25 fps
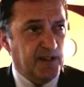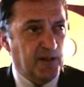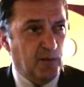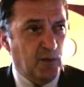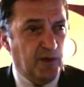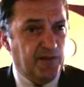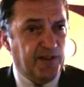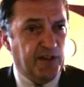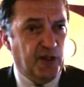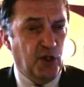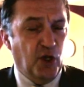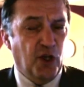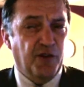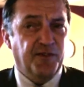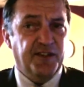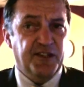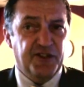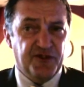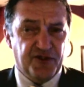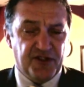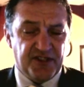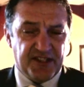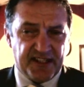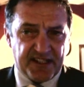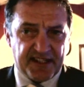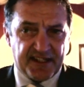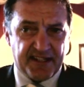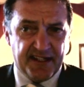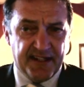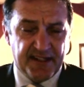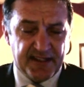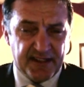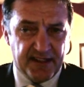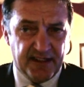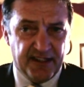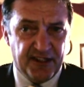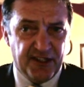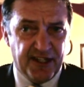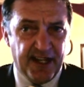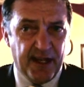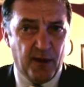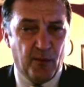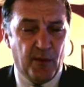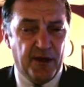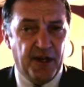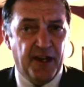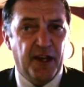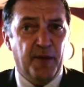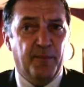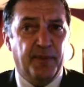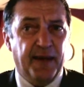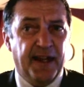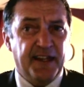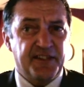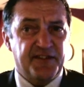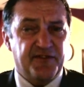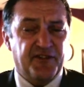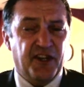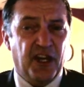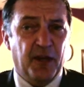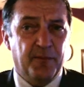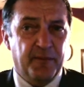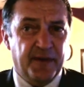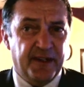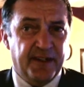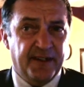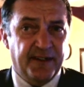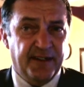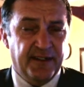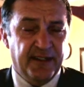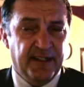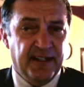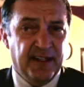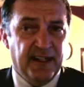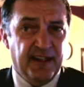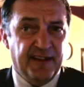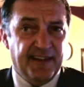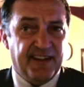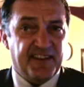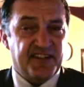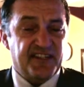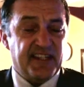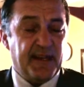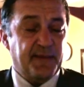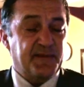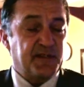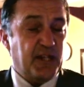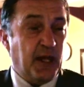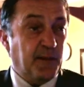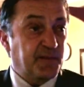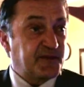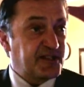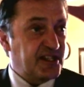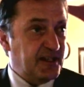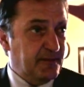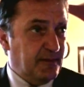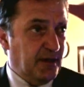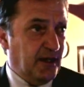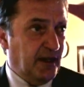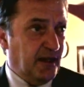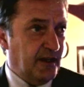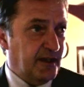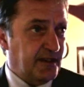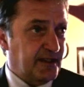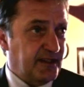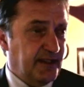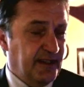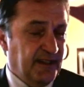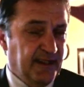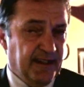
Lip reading: We've had a lot of injuries this season, and yet when other players have come in, they stepped up to the mark.